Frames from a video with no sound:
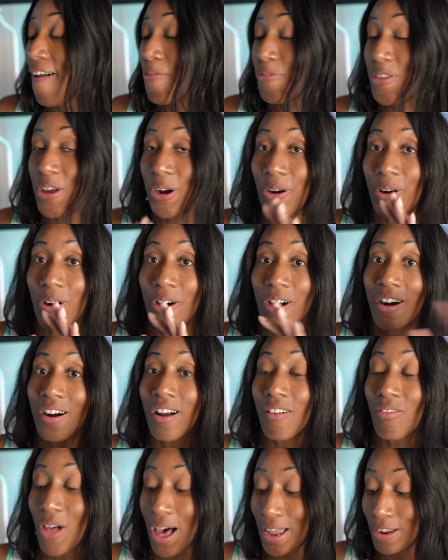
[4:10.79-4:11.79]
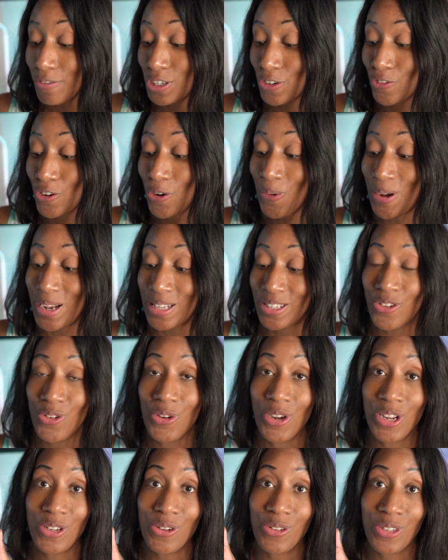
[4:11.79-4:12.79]
There are a lot of different ways that you
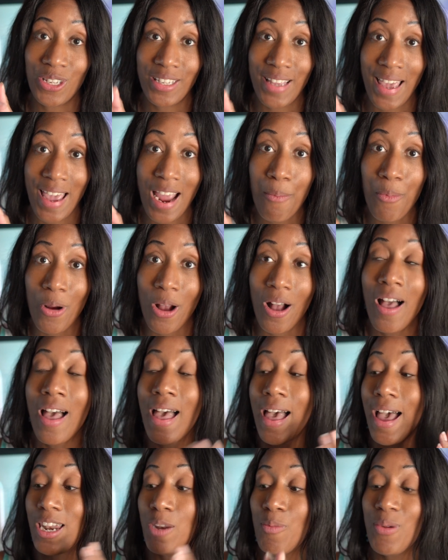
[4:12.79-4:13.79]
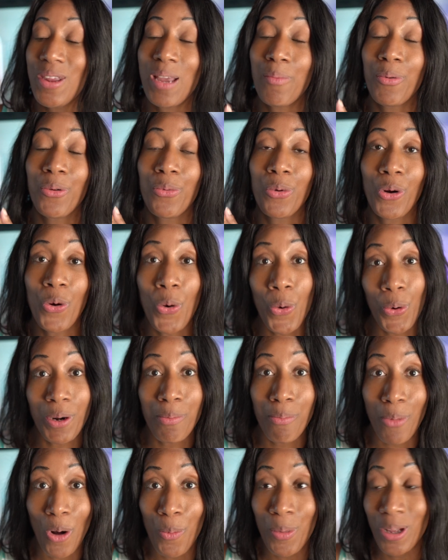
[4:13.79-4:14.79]
can use this camera and to be able to record
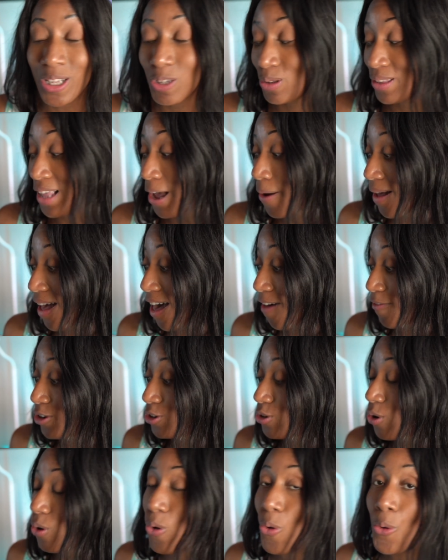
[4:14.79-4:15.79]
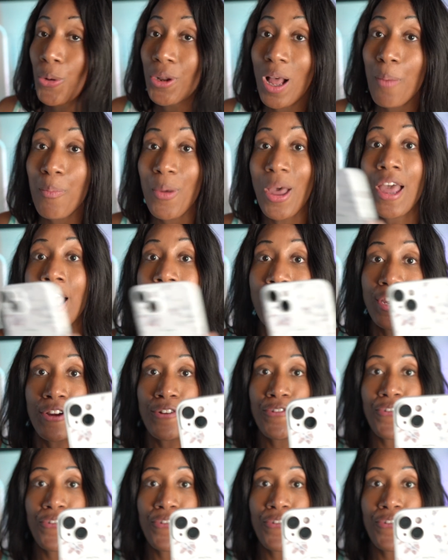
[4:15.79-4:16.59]
moments without having to hold up your